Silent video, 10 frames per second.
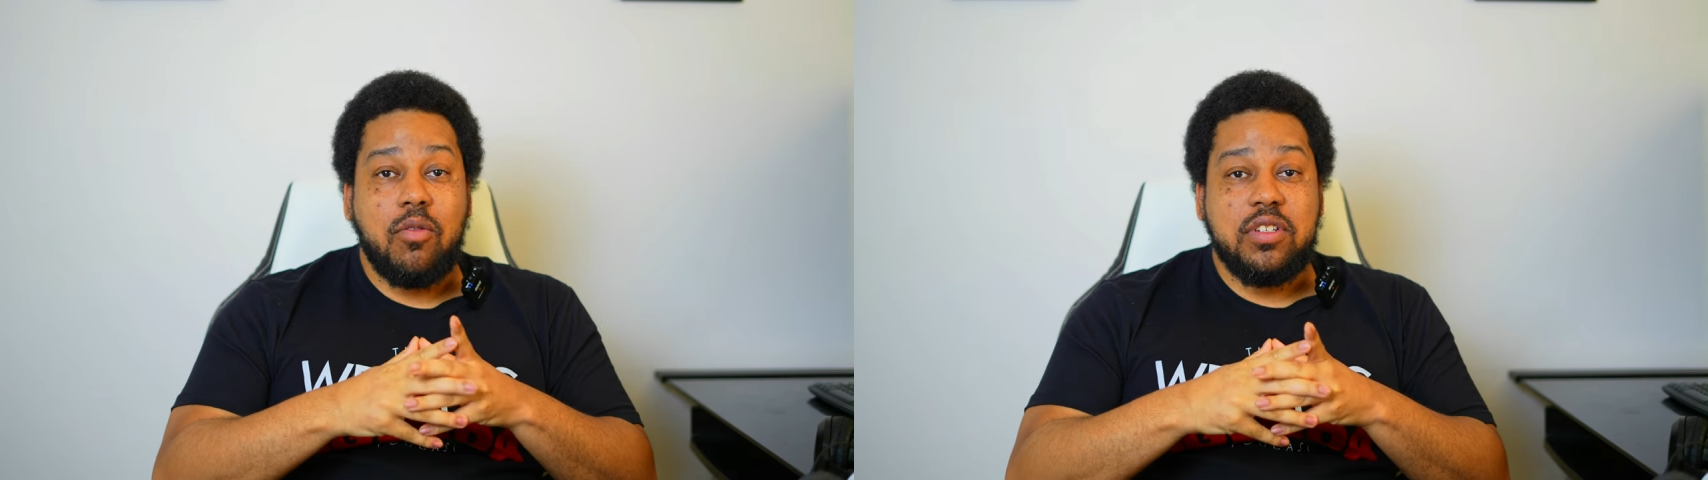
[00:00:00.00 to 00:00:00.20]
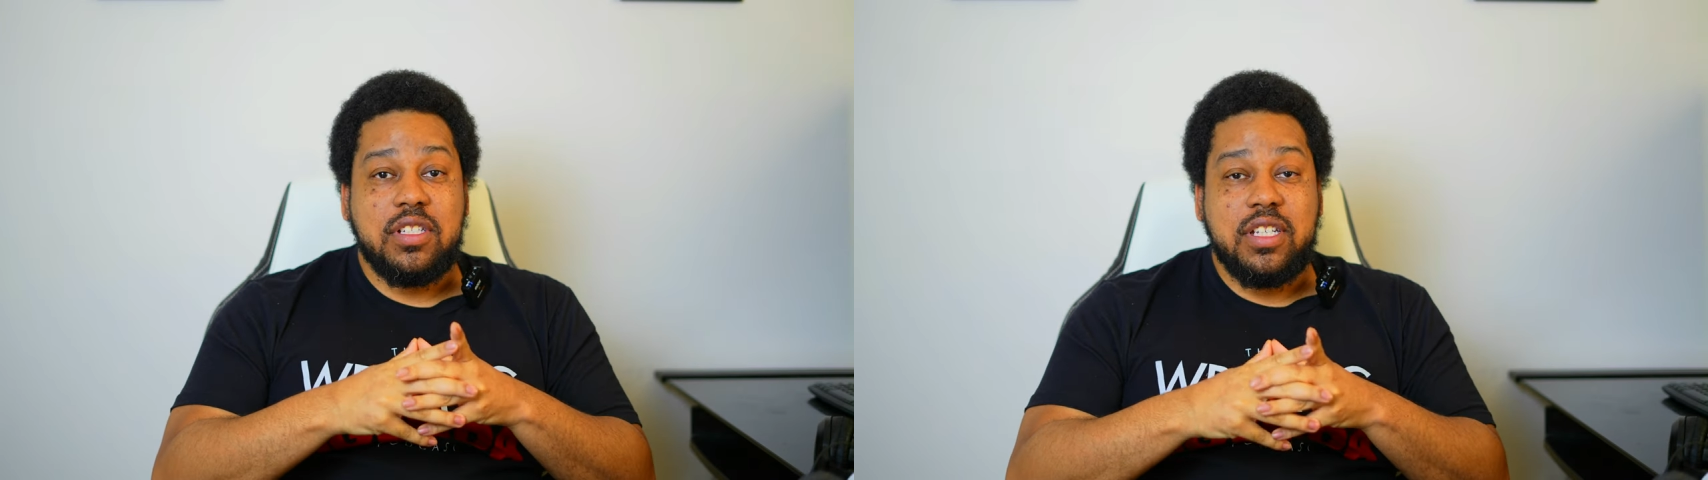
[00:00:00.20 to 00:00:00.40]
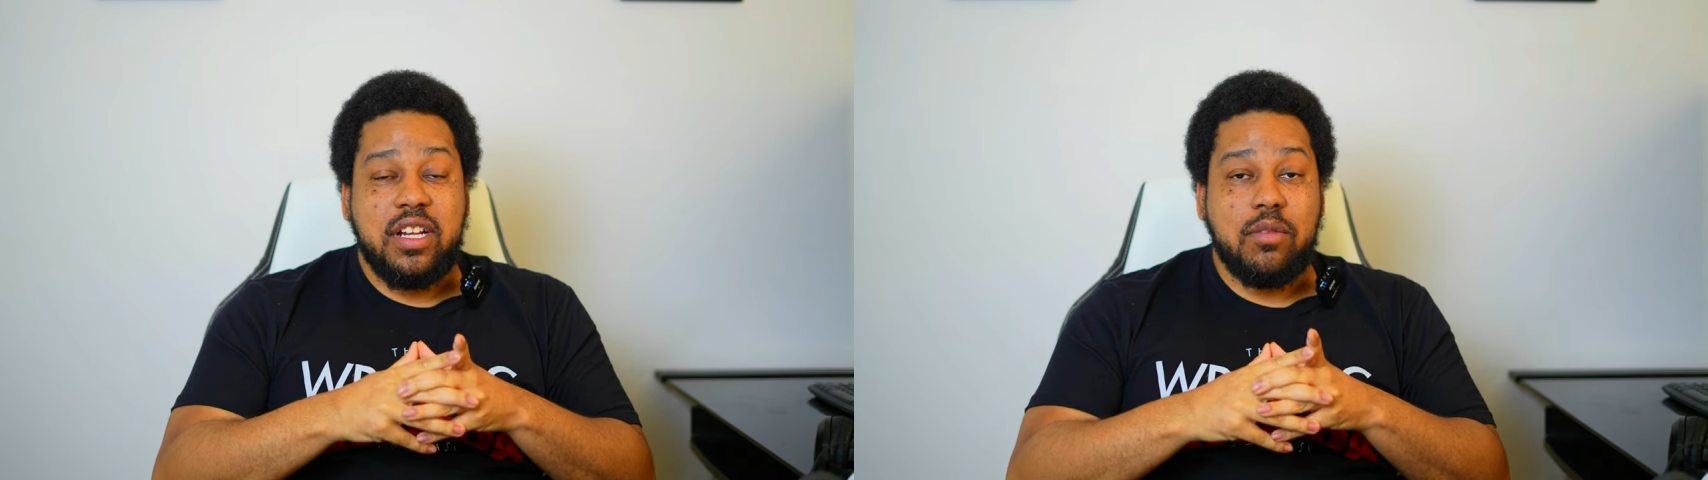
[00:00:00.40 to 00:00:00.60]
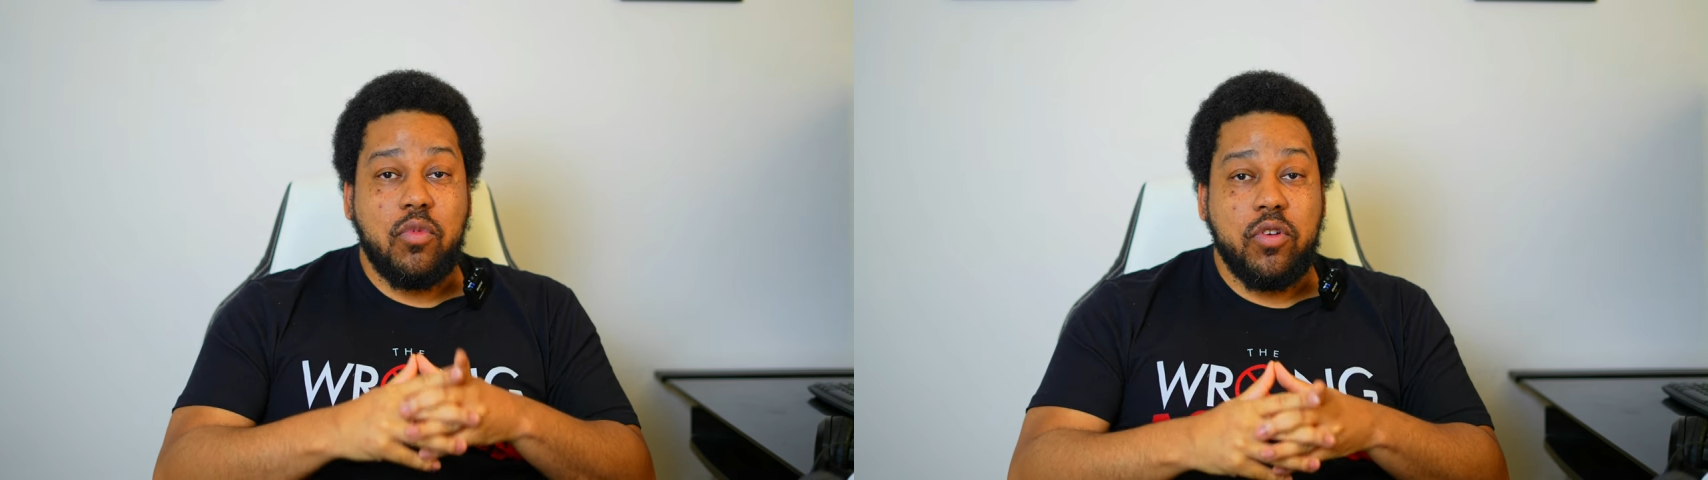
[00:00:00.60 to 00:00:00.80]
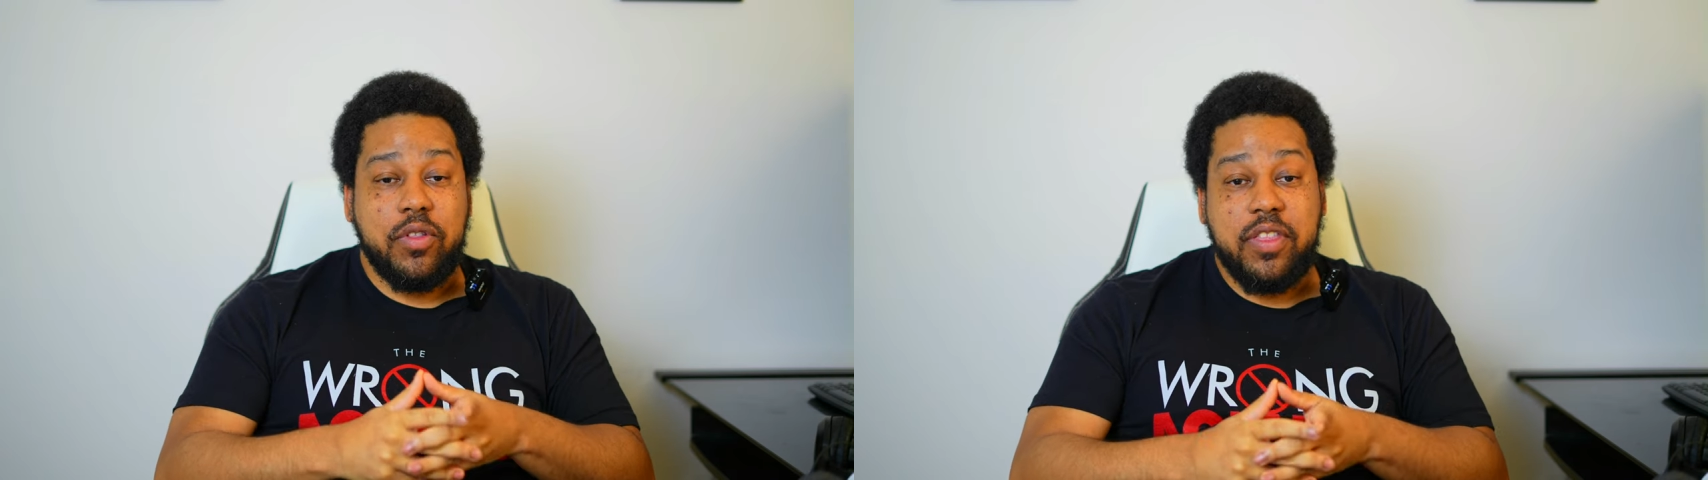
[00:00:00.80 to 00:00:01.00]
Wars is getting
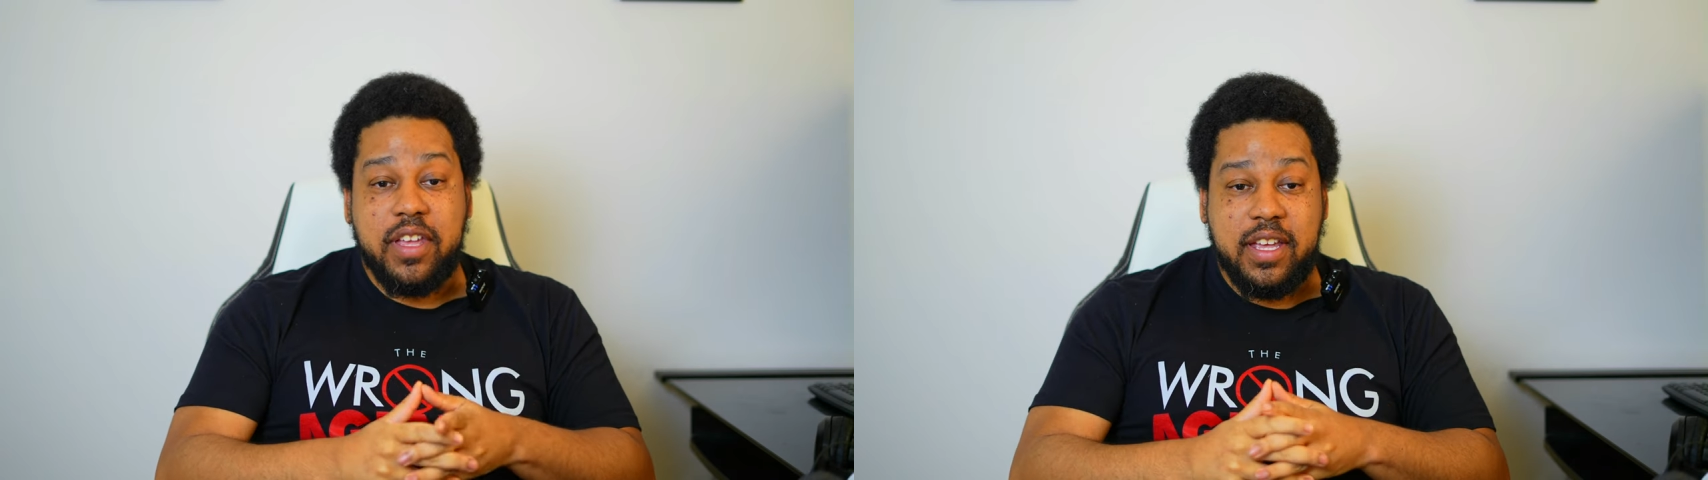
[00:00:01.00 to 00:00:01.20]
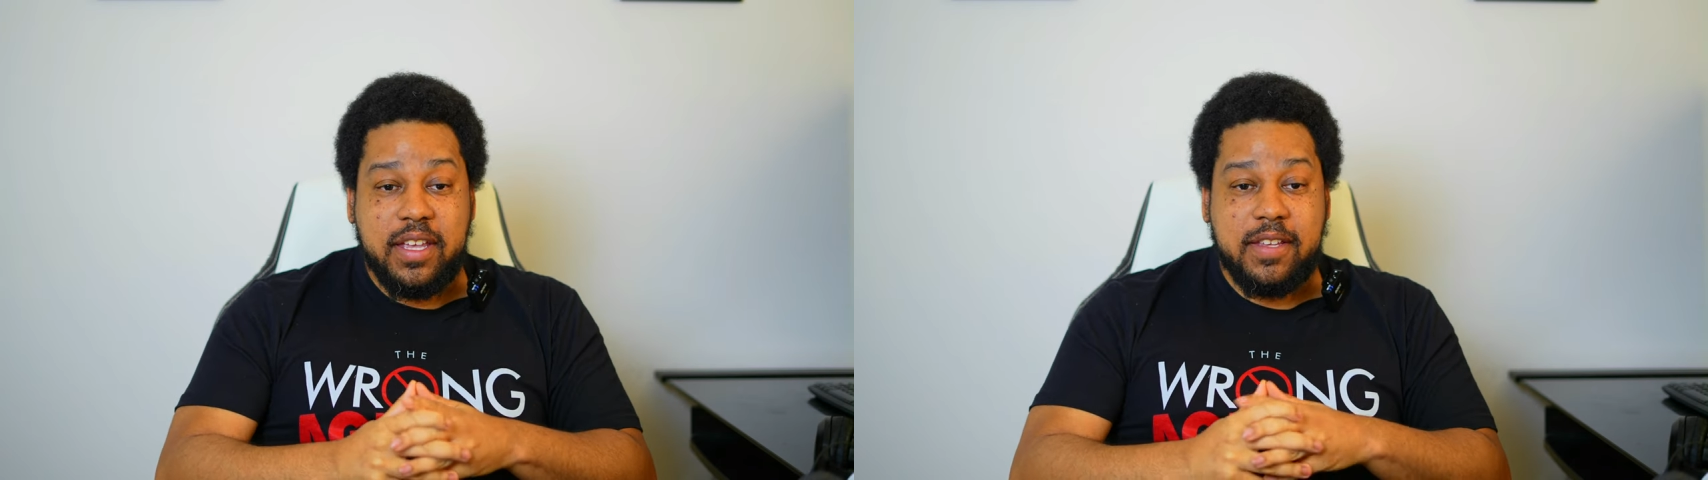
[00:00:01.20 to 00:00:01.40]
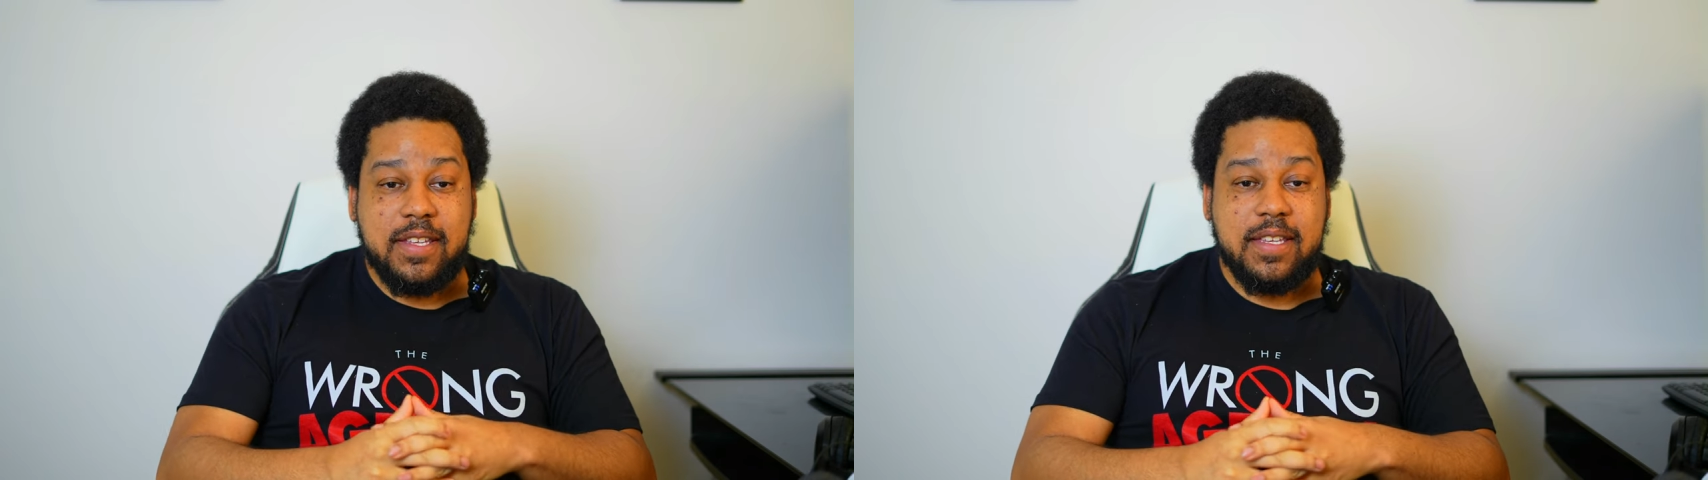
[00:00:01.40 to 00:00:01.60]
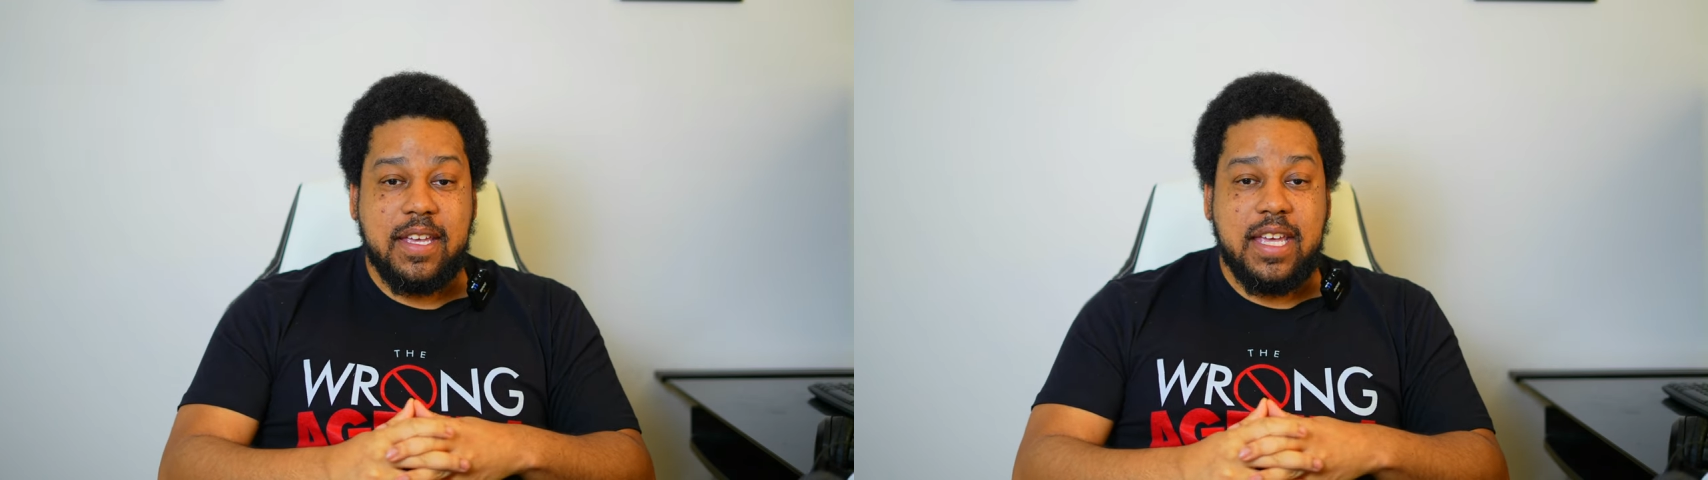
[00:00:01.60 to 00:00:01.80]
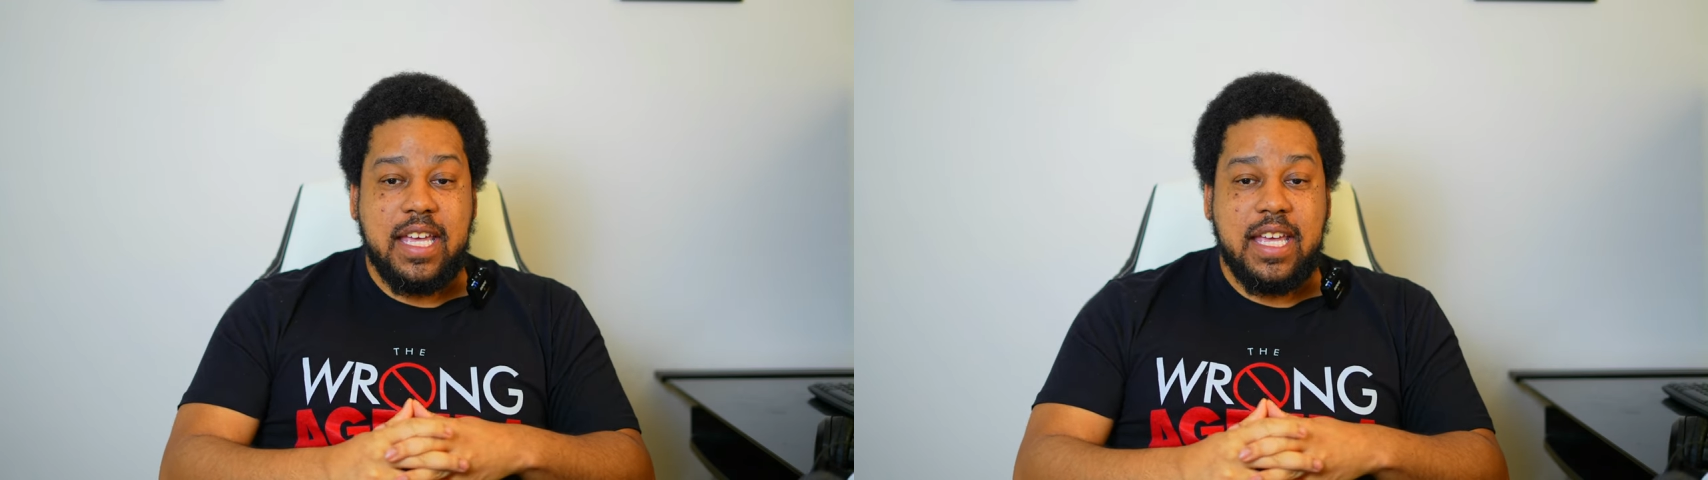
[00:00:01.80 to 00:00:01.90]
more things,